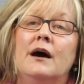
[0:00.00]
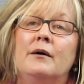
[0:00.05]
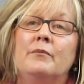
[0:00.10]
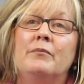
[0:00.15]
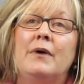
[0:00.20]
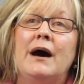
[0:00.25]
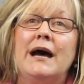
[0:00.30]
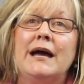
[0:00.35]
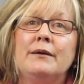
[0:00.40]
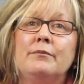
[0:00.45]

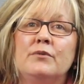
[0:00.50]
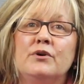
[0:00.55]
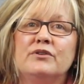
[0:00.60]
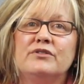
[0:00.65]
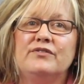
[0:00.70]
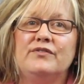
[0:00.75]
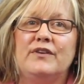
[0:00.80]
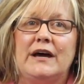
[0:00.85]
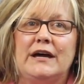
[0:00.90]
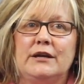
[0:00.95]
My
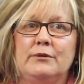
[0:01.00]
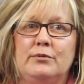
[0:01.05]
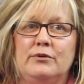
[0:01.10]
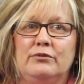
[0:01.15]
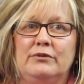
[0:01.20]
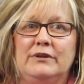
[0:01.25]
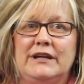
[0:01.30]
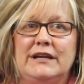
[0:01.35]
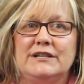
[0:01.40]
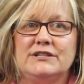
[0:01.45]
most valued
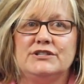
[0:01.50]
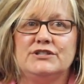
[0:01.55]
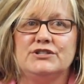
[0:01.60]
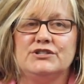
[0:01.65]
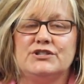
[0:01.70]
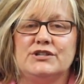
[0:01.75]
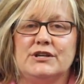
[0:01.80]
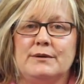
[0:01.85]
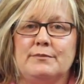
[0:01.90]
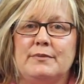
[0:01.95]

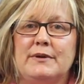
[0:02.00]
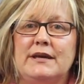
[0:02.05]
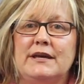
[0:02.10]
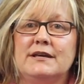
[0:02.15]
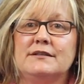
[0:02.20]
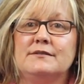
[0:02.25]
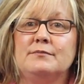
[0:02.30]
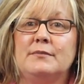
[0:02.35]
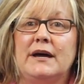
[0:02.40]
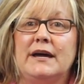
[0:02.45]
relationship
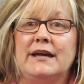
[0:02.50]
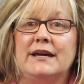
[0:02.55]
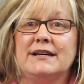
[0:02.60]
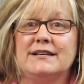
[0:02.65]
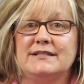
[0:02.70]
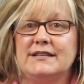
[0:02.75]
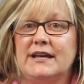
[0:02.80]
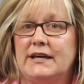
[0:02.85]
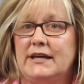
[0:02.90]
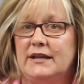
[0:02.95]
is my
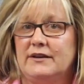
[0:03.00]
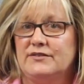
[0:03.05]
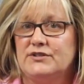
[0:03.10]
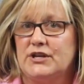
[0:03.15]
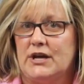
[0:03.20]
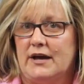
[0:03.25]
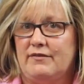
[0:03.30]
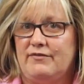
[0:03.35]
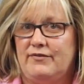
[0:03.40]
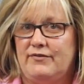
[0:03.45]
executive
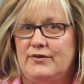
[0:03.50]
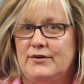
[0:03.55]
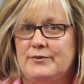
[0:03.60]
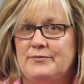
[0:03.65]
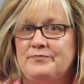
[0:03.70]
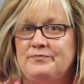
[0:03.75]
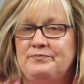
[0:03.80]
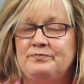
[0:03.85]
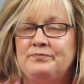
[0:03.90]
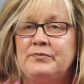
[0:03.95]
chef.
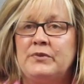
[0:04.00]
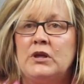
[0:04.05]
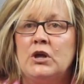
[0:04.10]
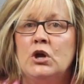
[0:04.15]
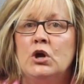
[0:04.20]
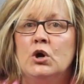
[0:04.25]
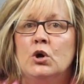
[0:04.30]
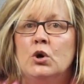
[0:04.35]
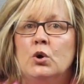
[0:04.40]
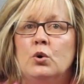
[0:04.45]

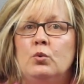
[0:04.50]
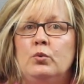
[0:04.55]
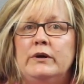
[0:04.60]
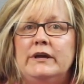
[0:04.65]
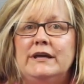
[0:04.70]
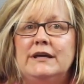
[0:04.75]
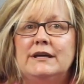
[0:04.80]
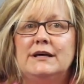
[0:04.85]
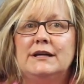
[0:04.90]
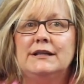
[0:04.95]

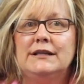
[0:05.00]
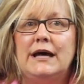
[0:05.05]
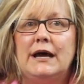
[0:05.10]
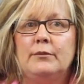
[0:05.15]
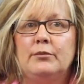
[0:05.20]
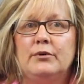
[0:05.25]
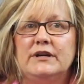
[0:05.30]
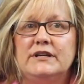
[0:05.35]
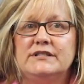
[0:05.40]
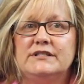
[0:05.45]
We
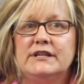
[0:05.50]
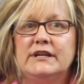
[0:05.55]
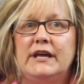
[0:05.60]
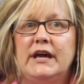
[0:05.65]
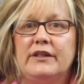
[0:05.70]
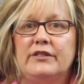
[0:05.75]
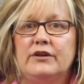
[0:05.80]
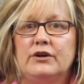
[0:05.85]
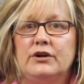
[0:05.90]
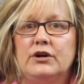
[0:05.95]
collaborate
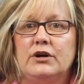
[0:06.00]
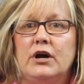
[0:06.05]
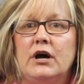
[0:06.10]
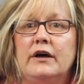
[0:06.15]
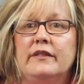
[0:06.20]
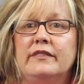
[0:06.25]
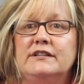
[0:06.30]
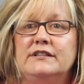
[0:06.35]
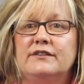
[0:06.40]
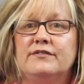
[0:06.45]
together
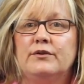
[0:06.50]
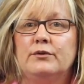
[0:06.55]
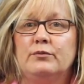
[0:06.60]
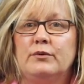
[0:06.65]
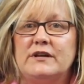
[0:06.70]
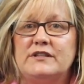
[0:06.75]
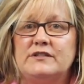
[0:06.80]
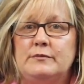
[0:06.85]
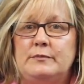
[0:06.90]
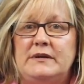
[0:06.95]
on the different
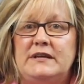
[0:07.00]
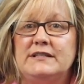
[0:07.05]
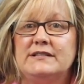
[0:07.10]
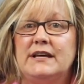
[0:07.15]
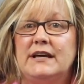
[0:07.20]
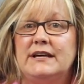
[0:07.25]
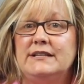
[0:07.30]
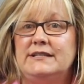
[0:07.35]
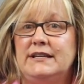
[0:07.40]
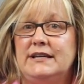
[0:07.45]
recipes,
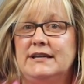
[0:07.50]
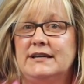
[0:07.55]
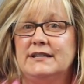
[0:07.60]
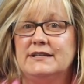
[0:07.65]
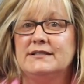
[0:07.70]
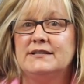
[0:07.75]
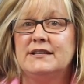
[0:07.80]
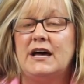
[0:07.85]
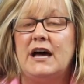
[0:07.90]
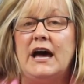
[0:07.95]

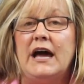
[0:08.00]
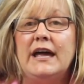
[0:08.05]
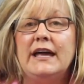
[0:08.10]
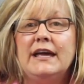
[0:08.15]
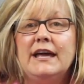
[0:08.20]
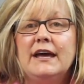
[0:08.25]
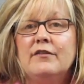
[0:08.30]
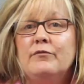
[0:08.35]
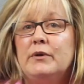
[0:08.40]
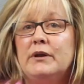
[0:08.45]
ideas. I
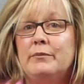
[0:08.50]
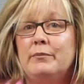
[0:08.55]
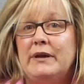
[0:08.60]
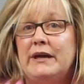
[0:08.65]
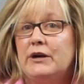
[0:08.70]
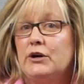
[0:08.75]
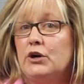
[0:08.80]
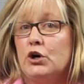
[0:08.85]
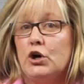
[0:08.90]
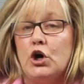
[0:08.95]
have been a
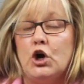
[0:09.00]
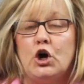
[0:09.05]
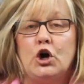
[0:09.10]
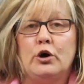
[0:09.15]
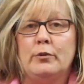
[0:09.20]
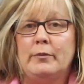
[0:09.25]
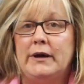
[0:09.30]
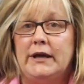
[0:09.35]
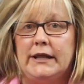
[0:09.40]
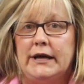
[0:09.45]
baker all
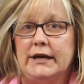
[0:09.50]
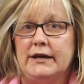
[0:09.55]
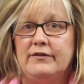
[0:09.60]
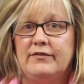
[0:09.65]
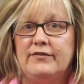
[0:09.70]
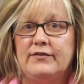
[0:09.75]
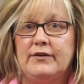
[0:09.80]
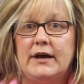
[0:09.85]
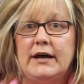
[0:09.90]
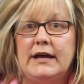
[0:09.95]
my life.
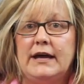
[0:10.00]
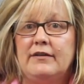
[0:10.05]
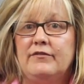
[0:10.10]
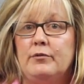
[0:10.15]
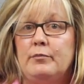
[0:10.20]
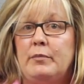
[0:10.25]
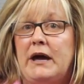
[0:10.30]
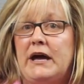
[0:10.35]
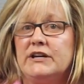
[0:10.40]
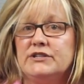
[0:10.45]
I have a
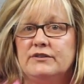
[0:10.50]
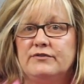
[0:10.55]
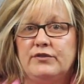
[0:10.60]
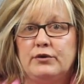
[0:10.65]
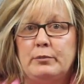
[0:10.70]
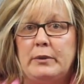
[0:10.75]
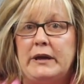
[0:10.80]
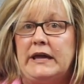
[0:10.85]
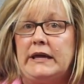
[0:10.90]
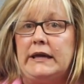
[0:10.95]
passion
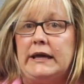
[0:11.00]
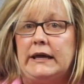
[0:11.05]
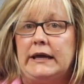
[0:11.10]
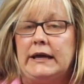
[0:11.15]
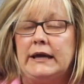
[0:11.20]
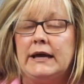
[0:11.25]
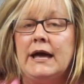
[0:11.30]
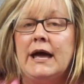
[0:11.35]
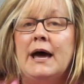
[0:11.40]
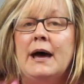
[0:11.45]
for
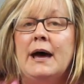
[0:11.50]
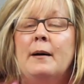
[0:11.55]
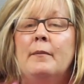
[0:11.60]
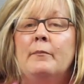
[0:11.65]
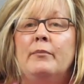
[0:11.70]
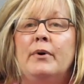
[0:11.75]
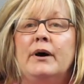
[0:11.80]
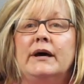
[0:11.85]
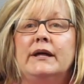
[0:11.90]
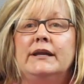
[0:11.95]
baking,
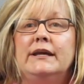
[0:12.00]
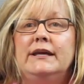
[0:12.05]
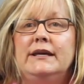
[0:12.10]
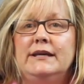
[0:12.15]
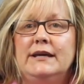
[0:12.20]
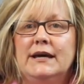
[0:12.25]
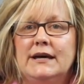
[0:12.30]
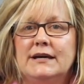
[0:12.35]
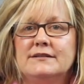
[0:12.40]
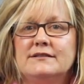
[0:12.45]
but
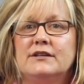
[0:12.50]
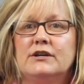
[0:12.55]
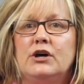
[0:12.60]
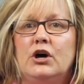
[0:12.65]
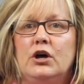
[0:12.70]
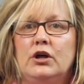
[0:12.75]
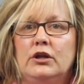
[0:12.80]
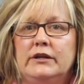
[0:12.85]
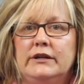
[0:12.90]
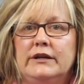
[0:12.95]
he has the
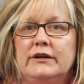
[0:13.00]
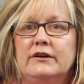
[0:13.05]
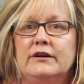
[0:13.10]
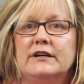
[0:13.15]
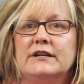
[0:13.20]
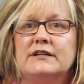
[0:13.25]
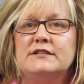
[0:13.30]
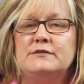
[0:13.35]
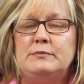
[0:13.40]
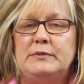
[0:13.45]
culinary
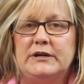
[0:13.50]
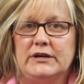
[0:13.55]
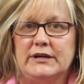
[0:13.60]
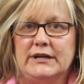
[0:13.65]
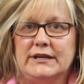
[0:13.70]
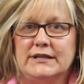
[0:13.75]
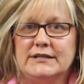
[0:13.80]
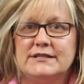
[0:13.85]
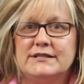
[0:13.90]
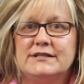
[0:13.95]

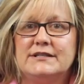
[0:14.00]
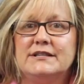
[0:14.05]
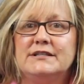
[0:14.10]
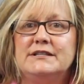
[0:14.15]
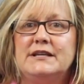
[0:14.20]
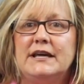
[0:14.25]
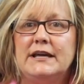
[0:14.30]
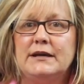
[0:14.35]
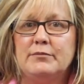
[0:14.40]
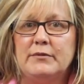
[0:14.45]
experience to
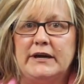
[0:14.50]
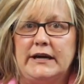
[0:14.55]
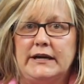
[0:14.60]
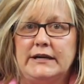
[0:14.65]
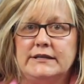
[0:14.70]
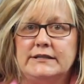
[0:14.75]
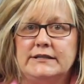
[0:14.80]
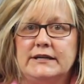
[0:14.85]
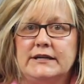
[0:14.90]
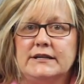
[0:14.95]
take my
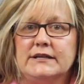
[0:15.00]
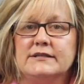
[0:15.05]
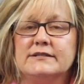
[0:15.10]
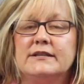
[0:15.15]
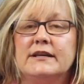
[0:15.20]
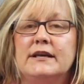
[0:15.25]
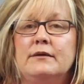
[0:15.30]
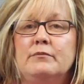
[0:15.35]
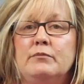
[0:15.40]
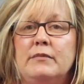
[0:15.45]
ideas
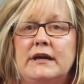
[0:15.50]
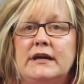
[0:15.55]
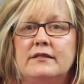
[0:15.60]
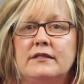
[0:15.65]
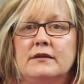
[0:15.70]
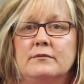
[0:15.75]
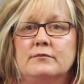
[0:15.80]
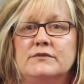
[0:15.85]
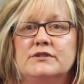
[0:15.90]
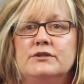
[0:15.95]
and make
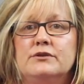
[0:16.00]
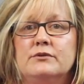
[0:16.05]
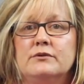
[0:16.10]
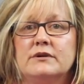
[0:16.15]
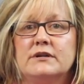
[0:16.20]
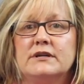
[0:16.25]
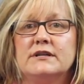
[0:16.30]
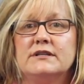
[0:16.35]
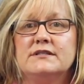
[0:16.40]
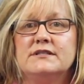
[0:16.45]
them to a
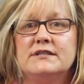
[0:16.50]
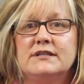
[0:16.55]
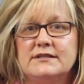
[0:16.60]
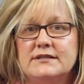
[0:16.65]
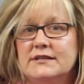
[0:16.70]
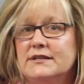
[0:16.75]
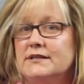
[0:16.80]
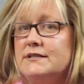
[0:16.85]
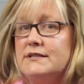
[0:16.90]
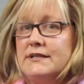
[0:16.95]

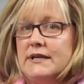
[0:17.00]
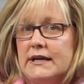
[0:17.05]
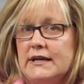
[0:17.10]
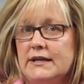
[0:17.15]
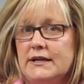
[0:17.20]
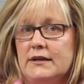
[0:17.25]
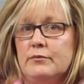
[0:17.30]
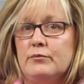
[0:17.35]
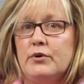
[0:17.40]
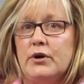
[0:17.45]
consistent,
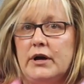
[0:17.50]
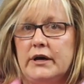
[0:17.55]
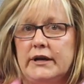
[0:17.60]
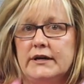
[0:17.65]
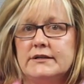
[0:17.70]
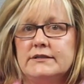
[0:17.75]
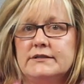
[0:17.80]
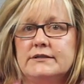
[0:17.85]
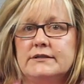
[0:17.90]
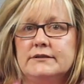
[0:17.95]
decadent
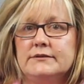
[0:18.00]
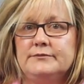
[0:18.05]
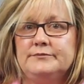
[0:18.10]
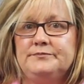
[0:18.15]
product.